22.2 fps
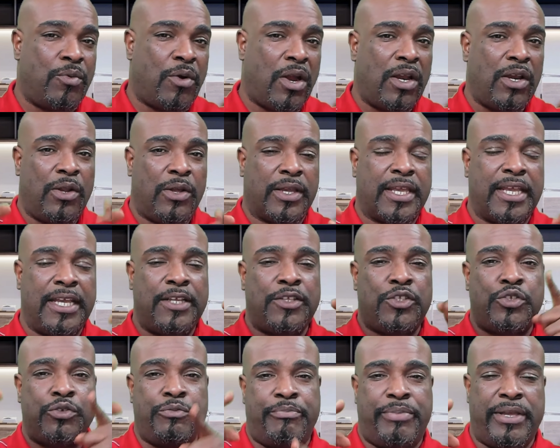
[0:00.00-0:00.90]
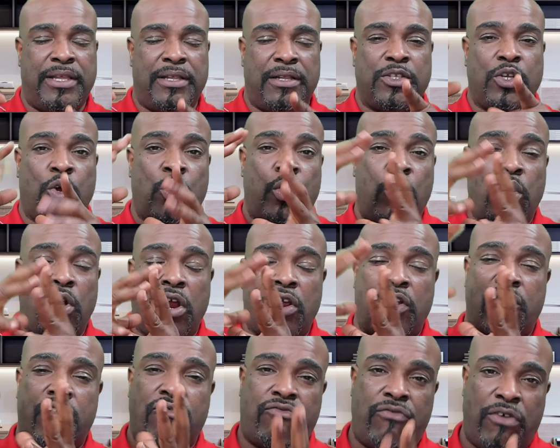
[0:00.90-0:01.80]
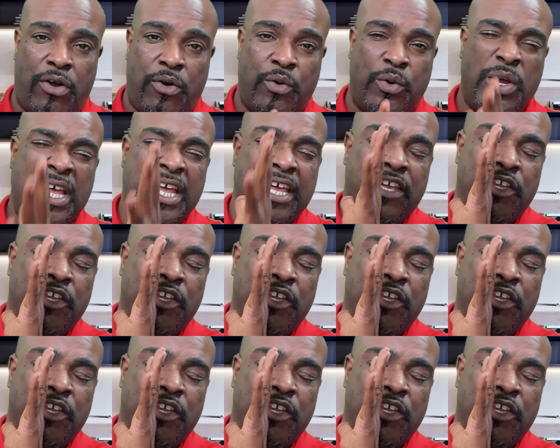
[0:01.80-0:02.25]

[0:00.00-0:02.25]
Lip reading: are looking to build or grow